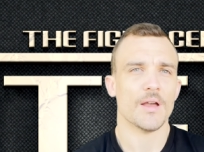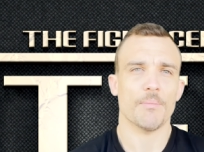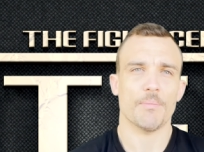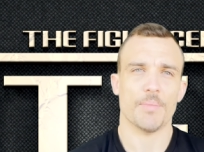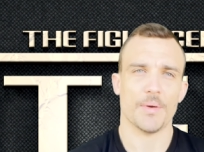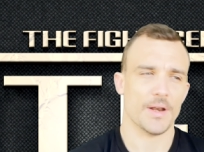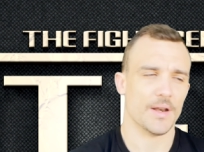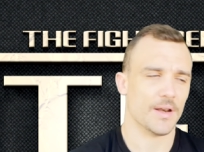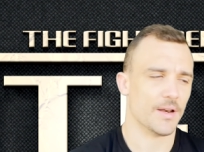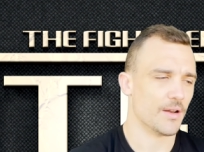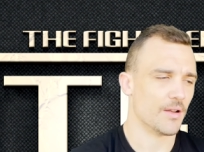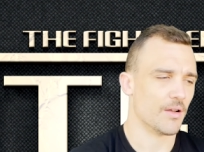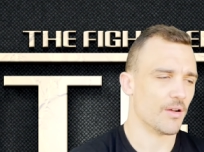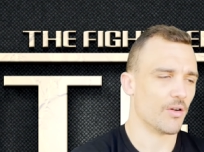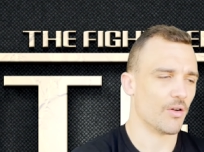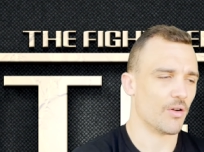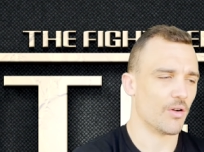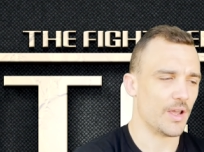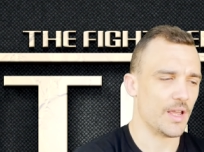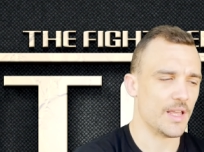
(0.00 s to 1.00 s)
But
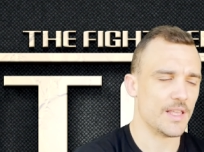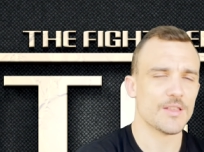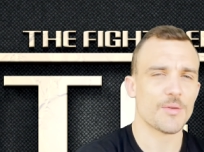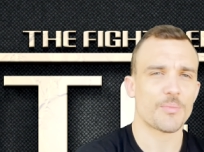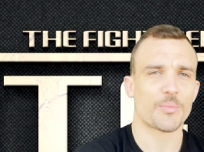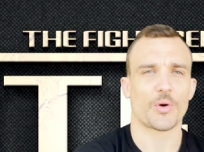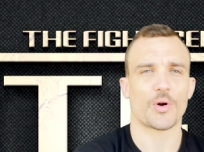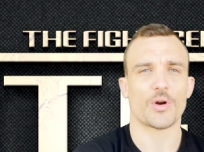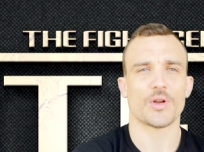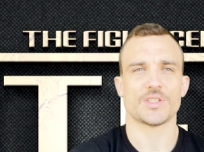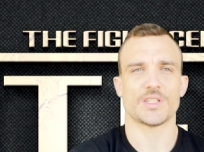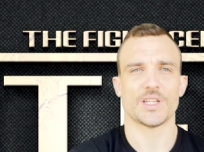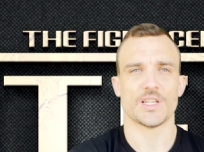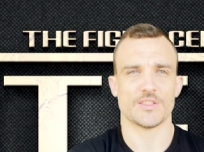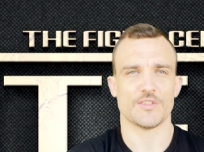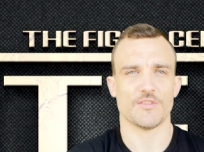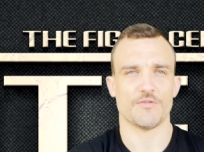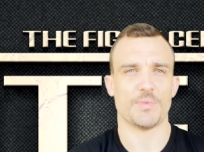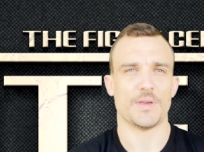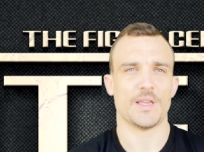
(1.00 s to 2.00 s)
in the
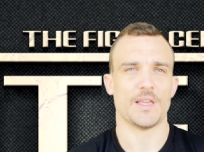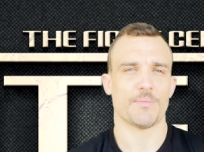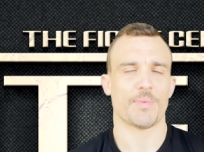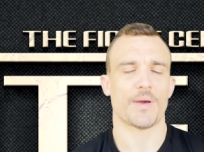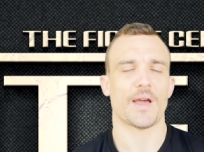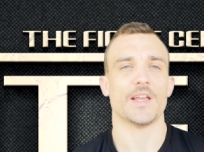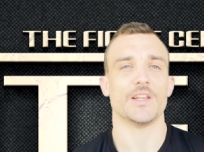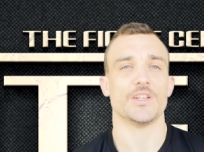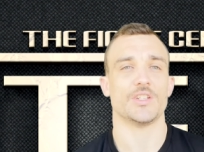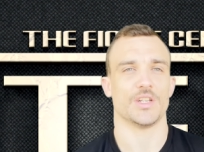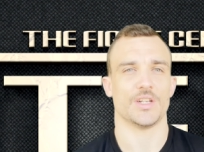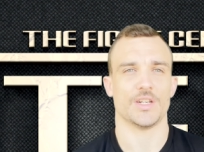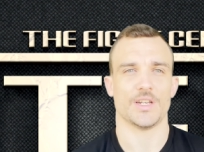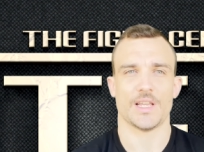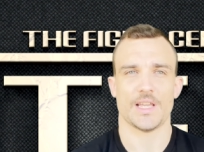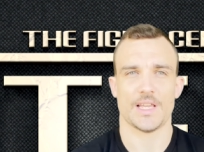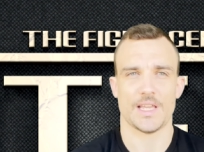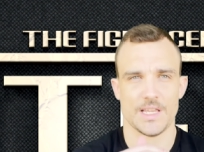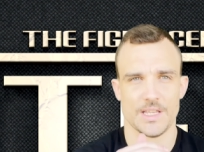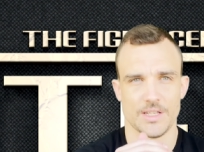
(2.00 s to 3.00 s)
process of being patient,
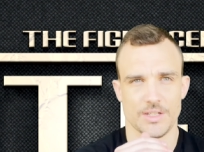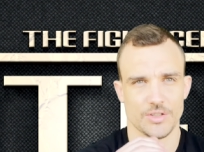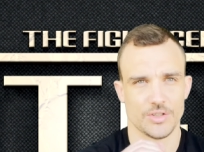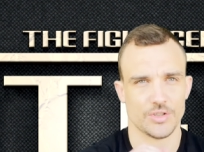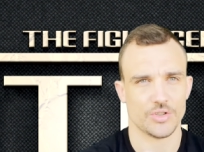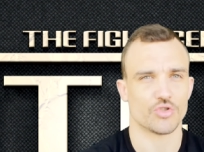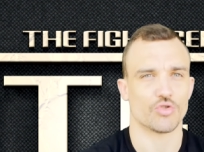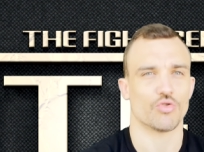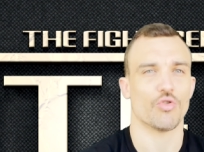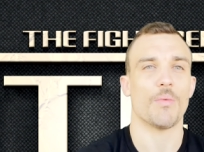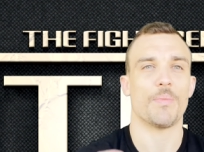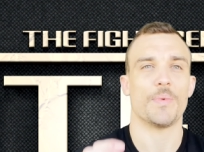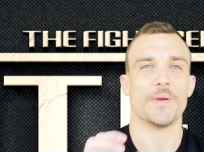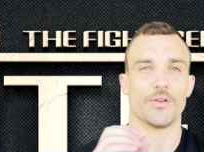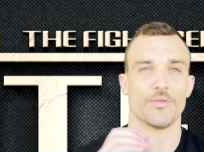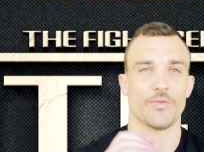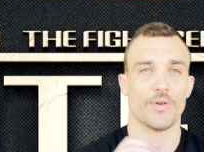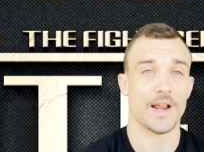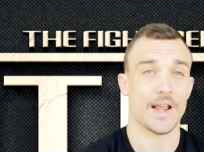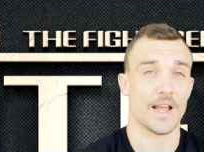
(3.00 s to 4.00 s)
he's
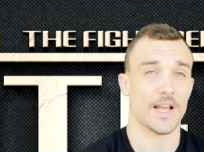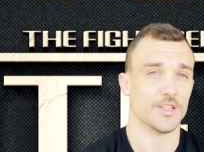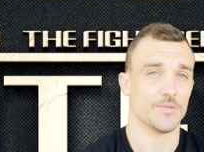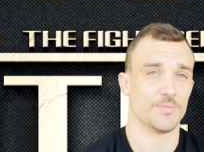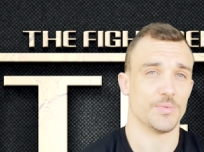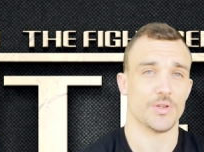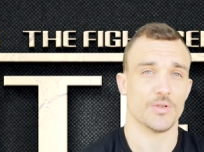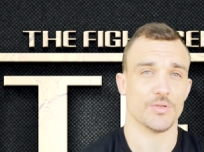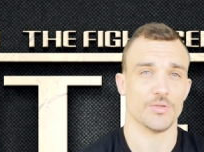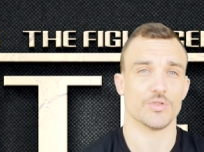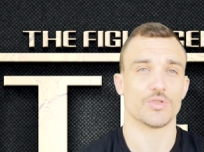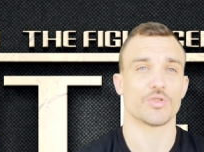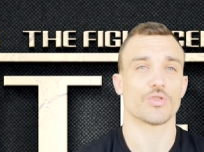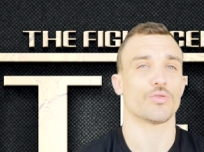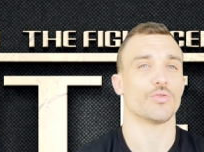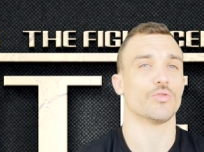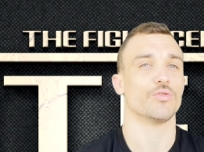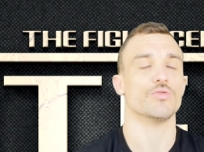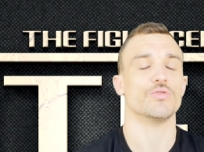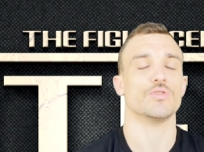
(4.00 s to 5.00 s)
dropping rounds because
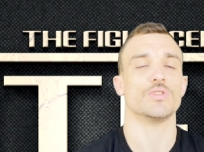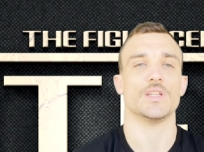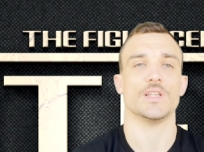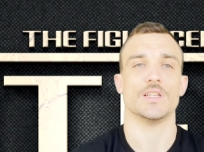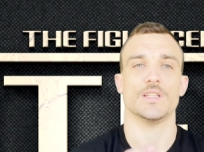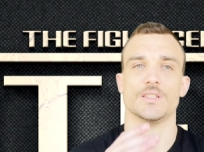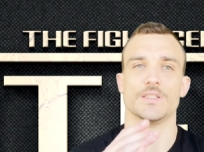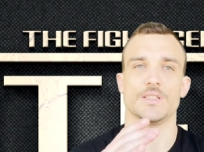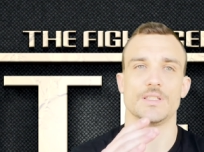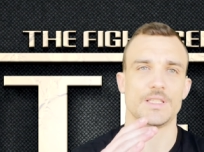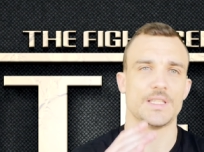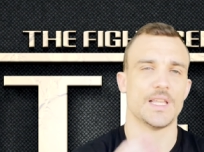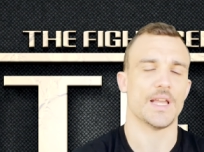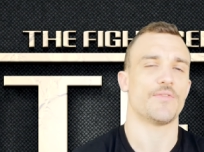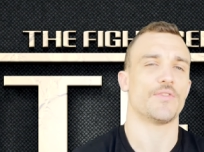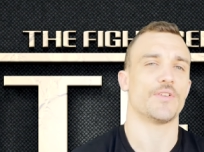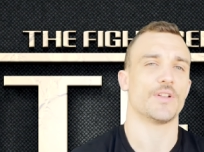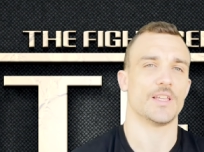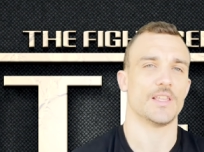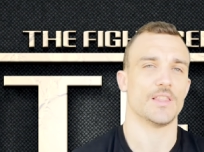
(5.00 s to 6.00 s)
Cruz is
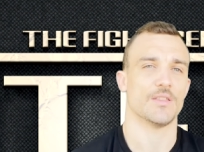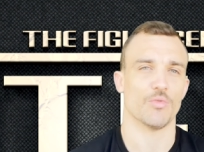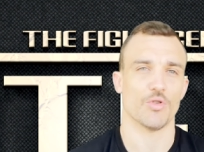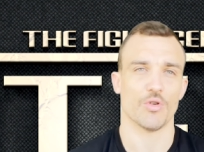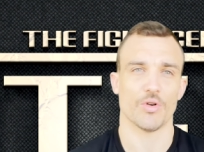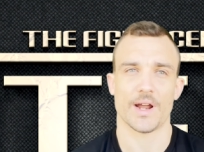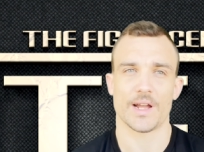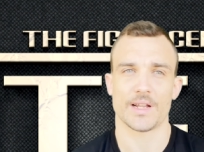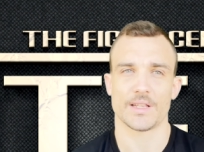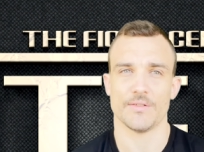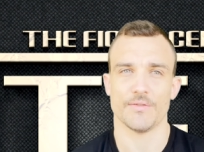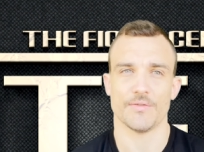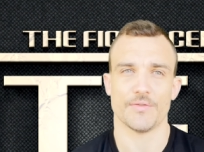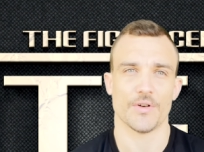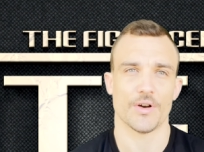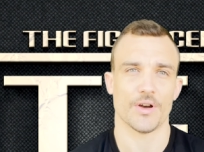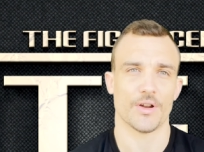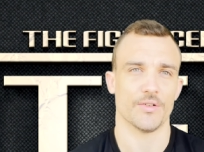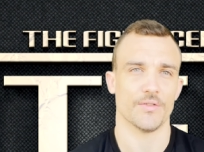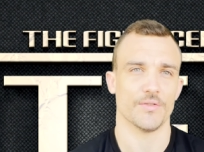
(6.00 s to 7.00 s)
definitely the more active
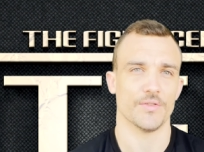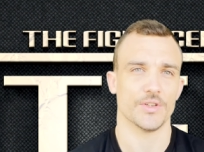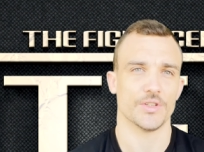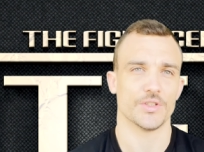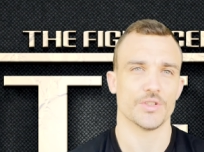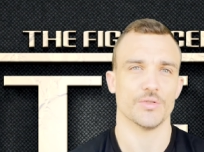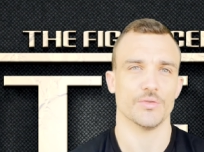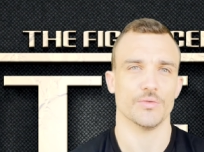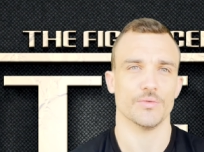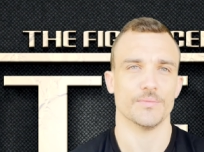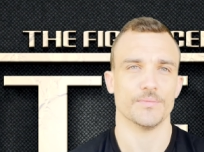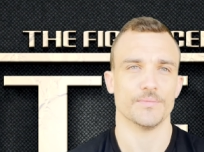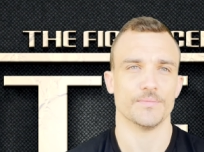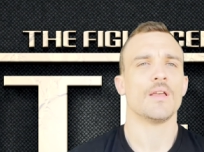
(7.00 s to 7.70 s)
fighter of the two.